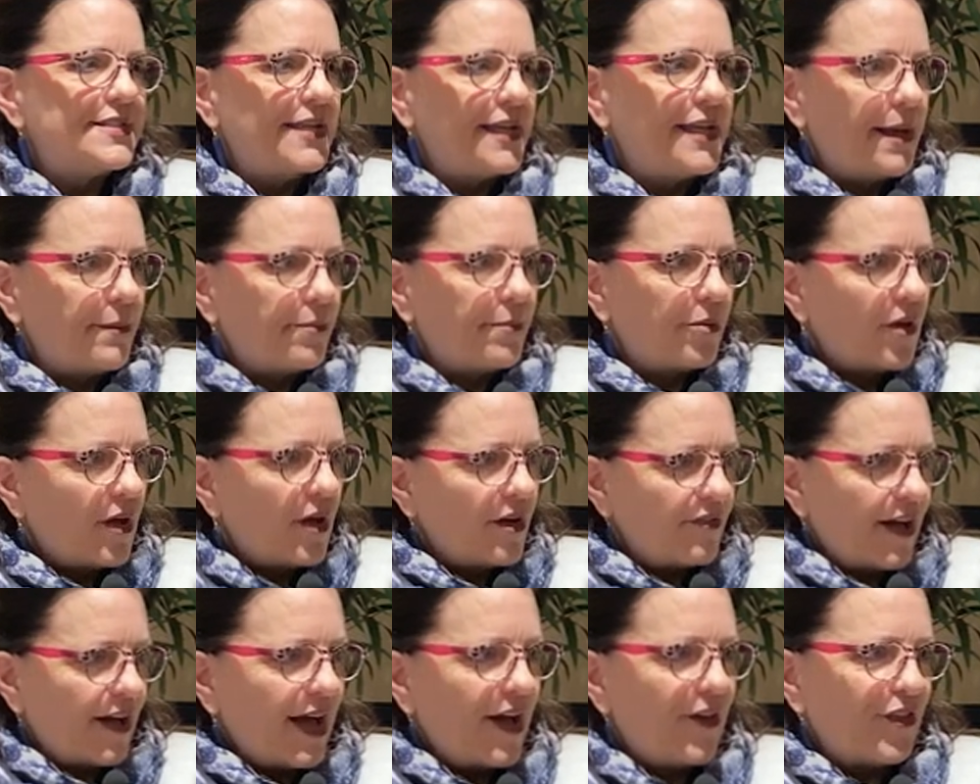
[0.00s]
example
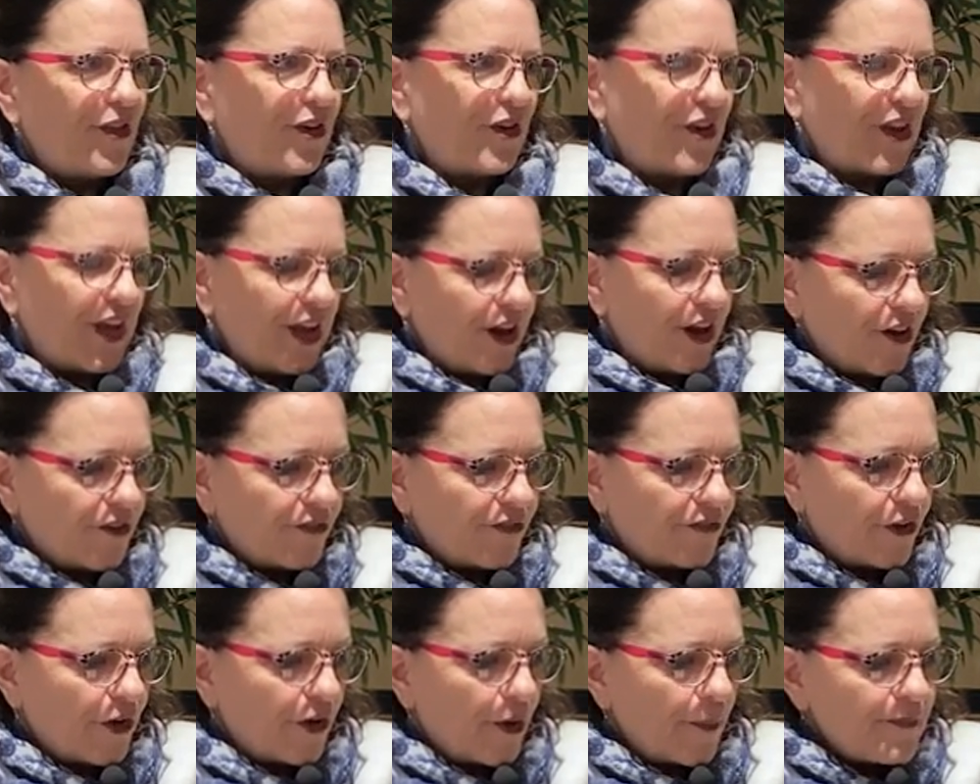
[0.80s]
of how they're
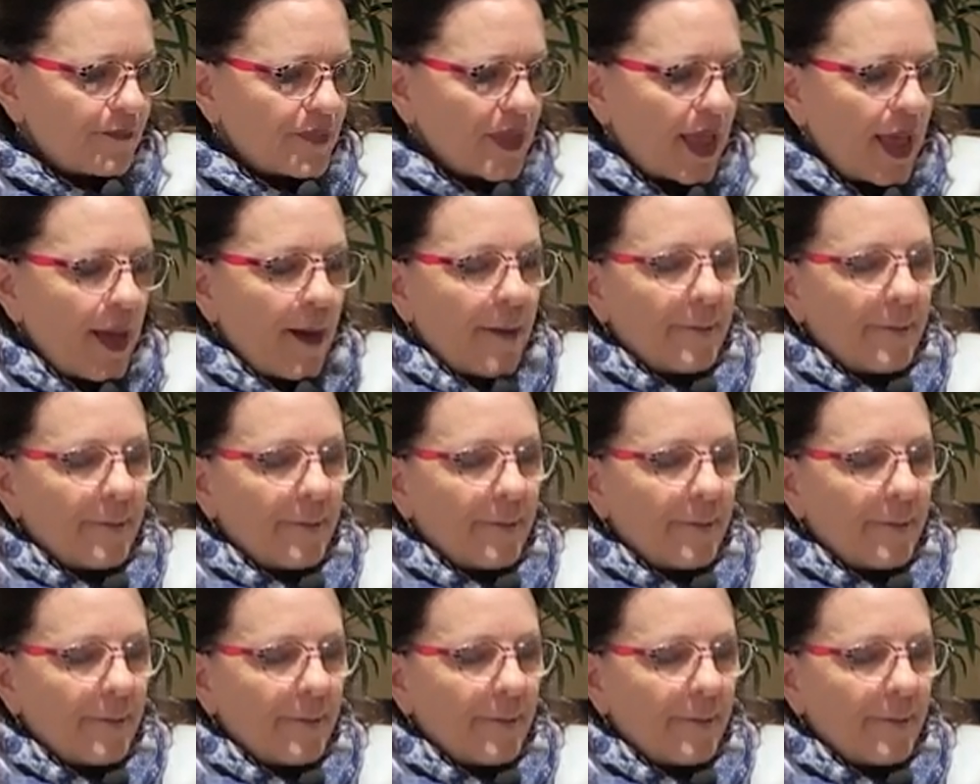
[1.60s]
careful.